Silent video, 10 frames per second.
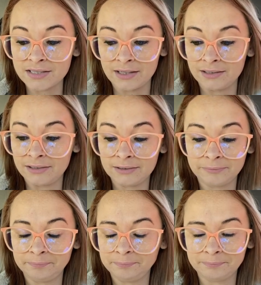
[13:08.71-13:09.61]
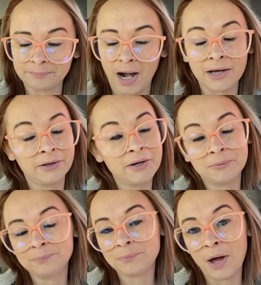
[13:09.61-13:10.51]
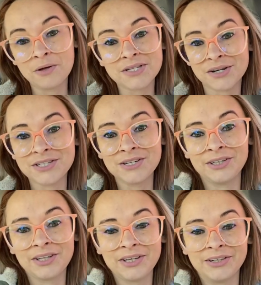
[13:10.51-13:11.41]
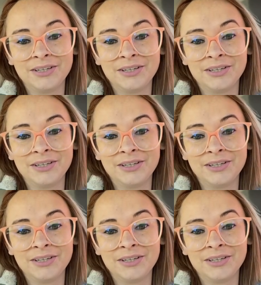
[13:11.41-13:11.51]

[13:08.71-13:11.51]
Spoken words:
I don't know. I'll talk to y'all later.